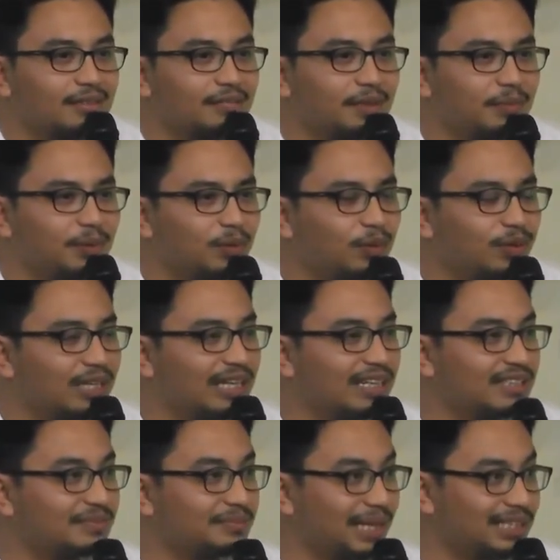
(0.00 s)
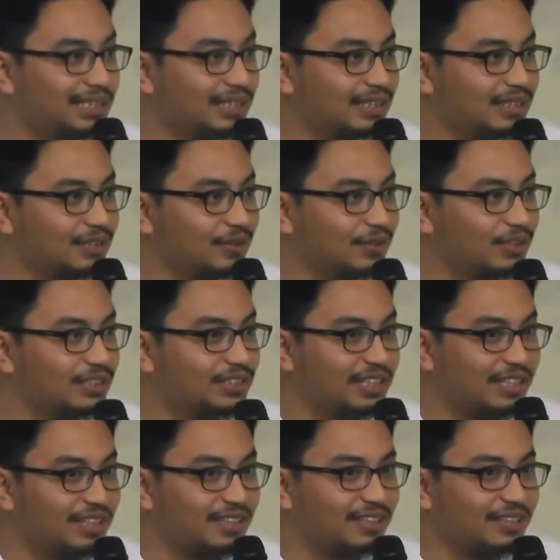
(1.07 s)
People would think it's magic or it's
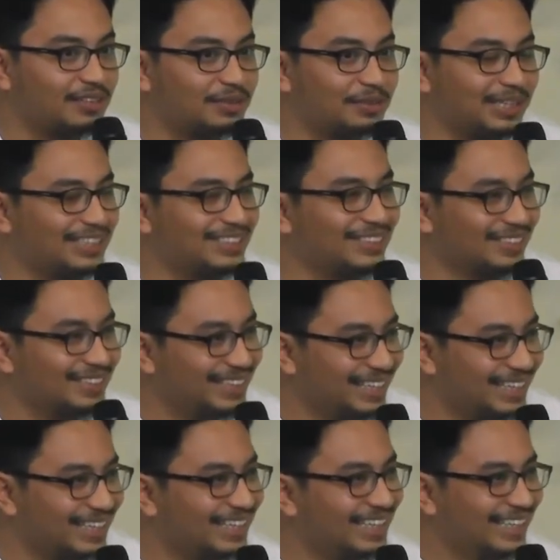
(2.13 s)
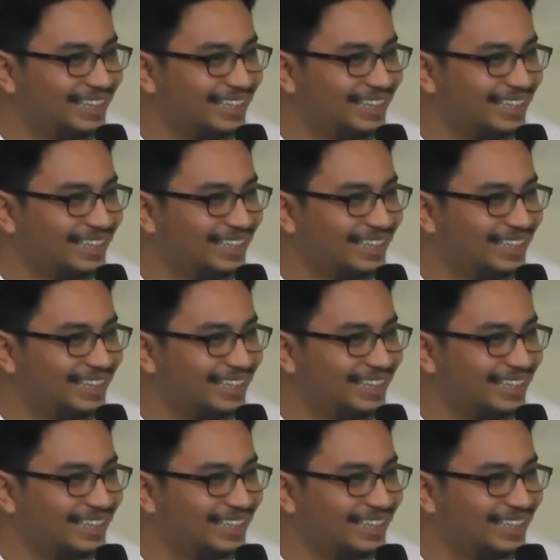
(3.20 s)
sihr. No, it's not that.